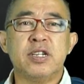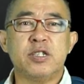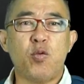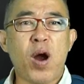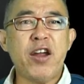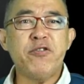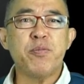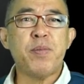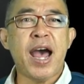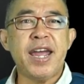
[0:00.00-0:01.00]

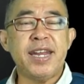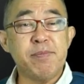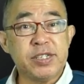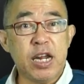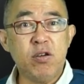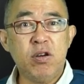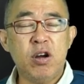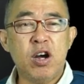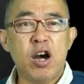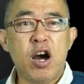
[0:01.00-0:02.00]
Survive by themselves
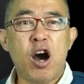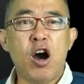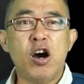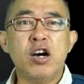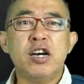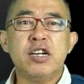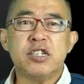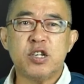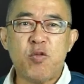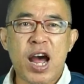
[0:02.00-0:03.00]
or
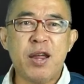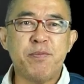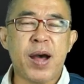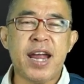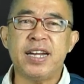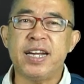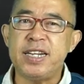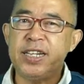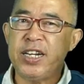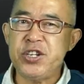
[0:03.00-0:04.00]
survive by the
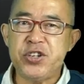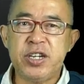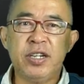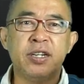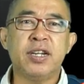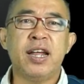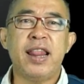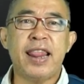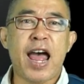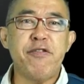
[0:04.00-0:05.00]
intelligent
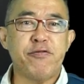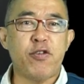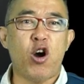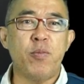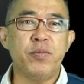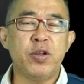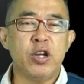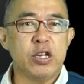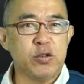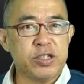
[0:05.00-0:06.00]
life form
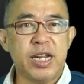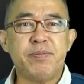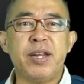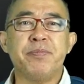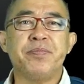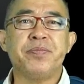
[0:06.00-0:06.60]
to save them.